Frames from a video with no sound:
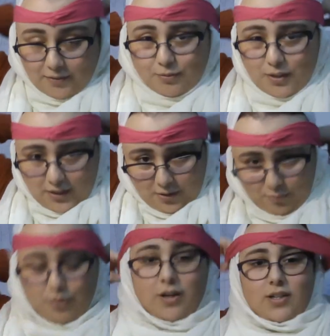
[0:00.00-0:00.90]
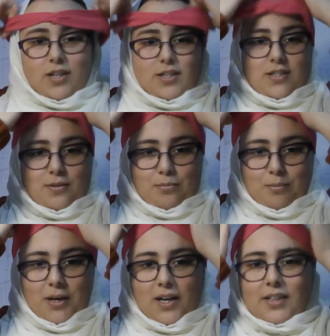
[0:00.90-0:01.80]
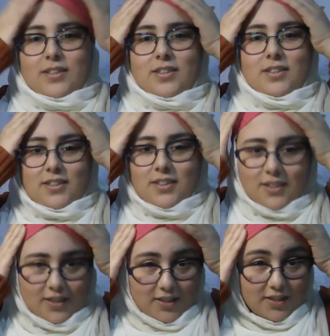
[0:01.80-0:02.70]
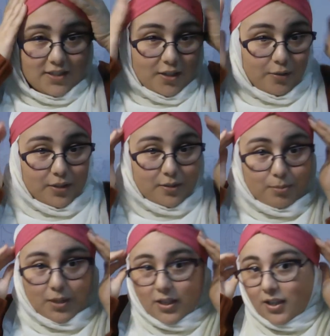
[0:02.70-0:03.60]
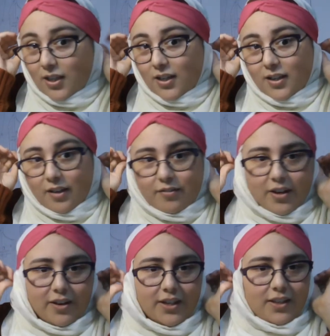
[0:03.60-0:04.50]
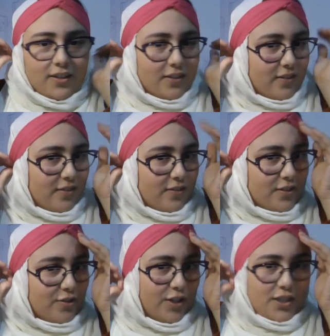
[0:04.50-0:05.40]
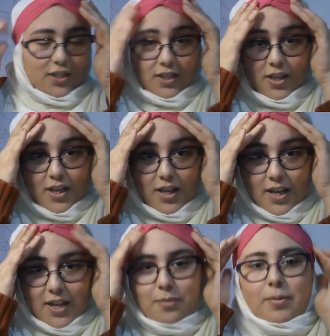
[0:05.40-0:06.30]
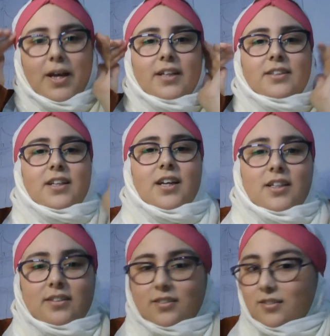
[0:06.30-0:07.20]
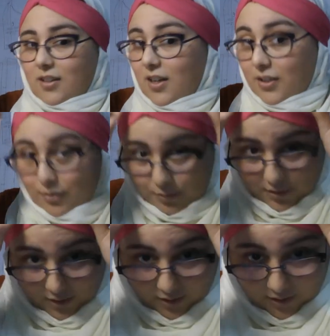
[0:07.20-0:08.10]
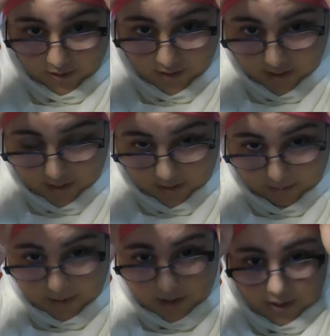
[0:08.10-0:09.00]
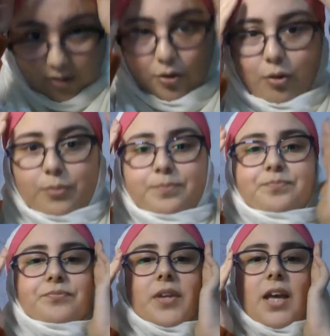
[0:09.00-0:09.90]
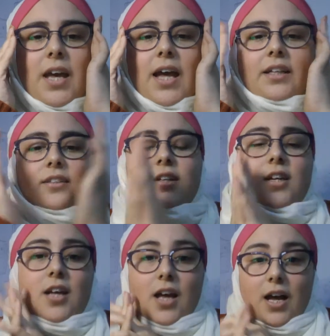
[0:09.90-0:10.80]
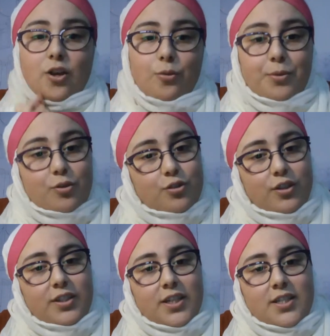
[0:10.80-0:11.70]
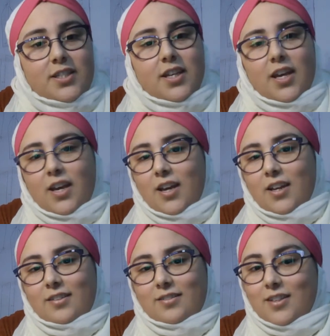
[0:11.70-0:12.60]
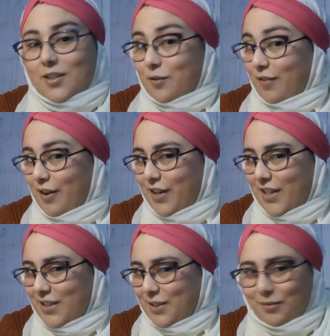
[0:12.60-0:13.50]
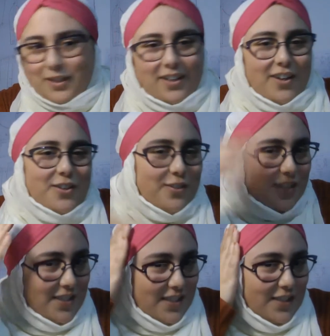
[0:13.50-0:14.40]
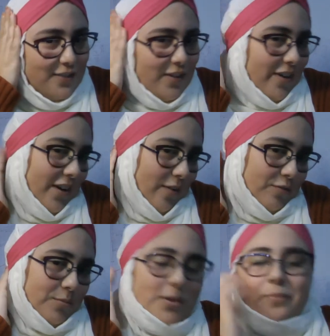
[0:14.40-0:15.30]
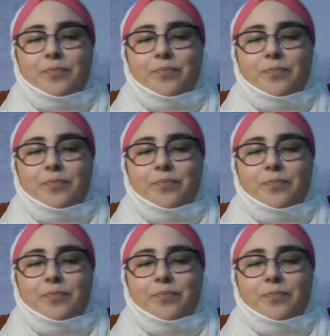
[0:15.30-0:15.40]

really wear this, but it's going to be a very stretchy headband that I use a lot, especially at home. And I hope you enjoyed this, and it's a very easy one, and you can see it's very comfortable